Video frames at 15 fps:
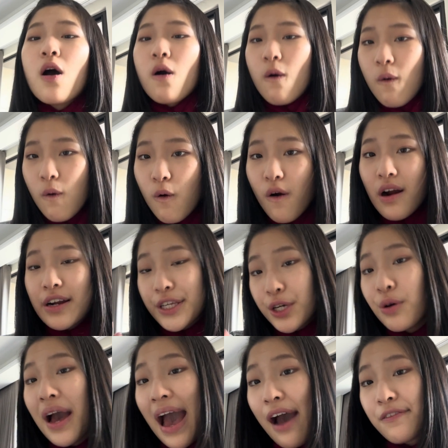or you
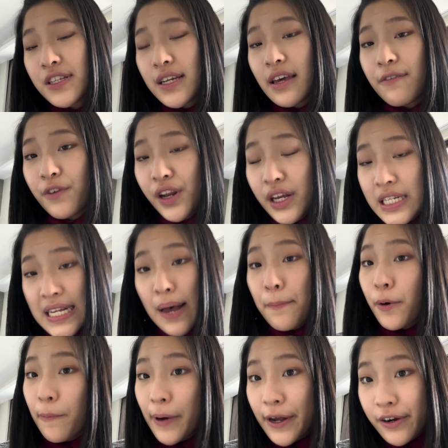have to give an
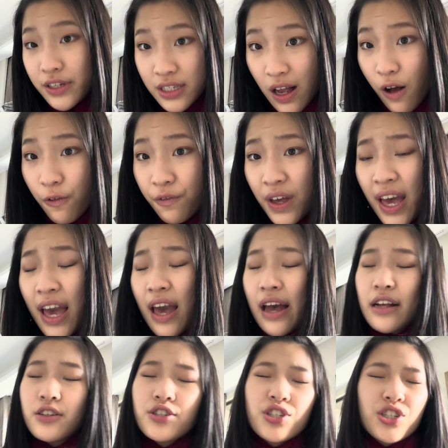example by yourself.
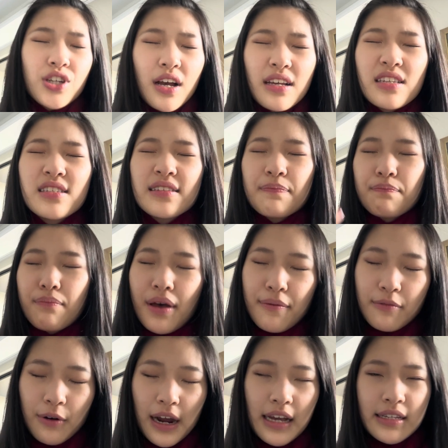And just
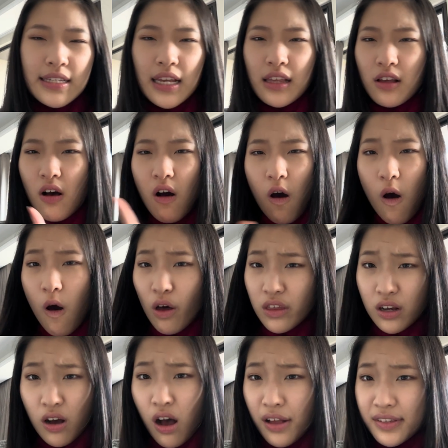memorizing all the
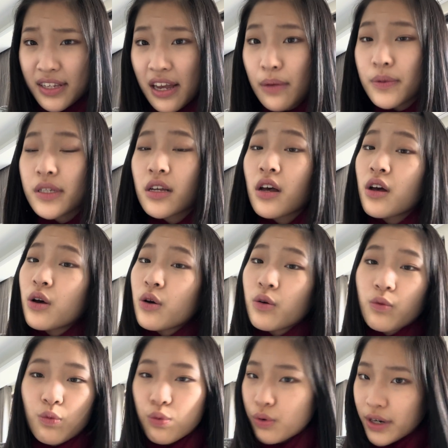concepts
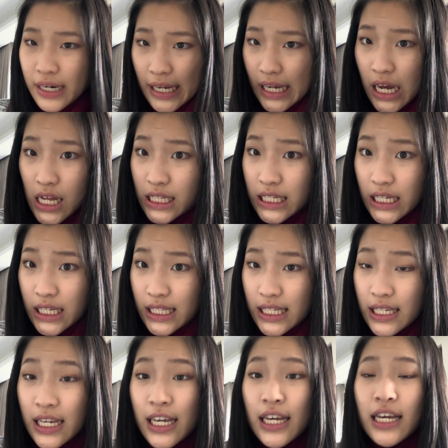wouldn't cut it.
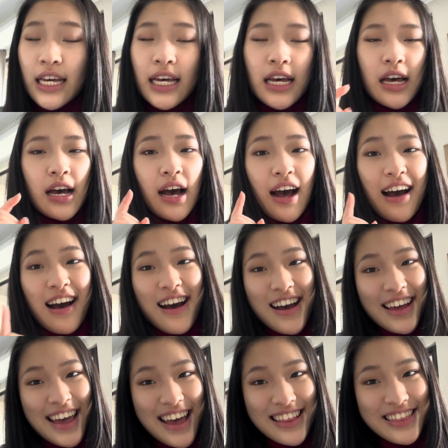
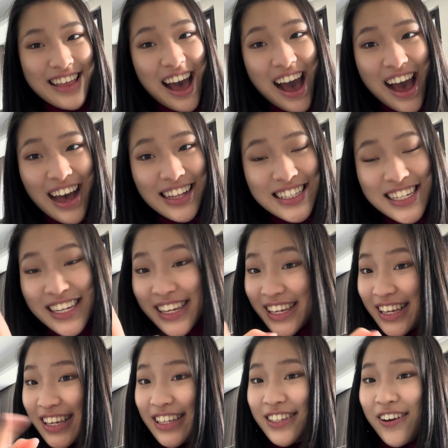And that
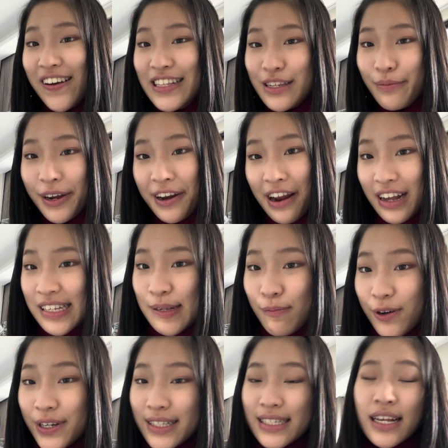is on to my next
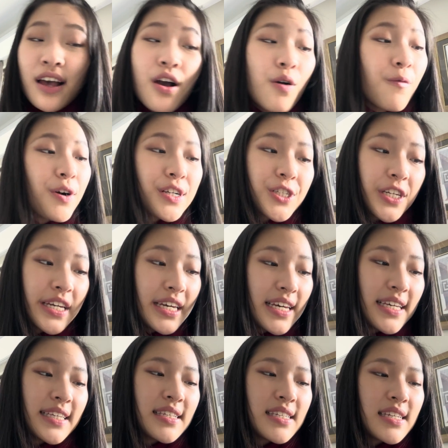point, which
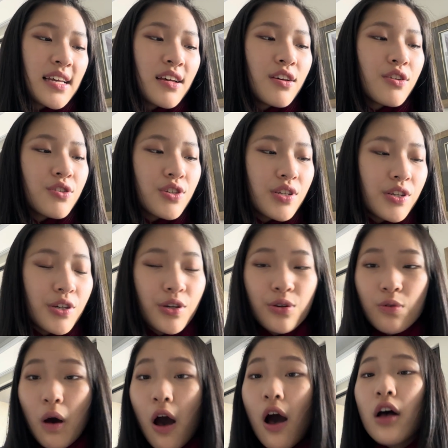is
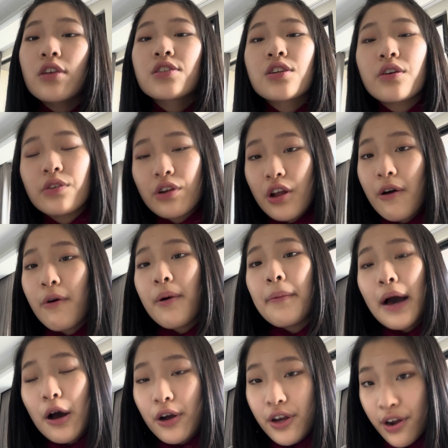to also know
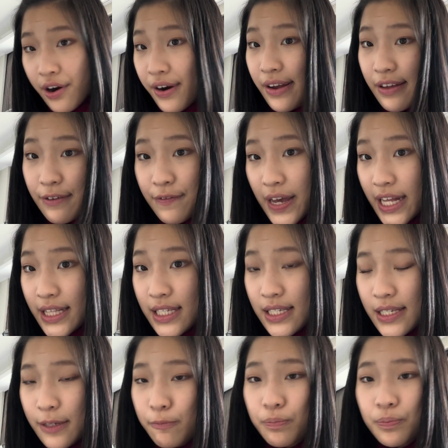about current events.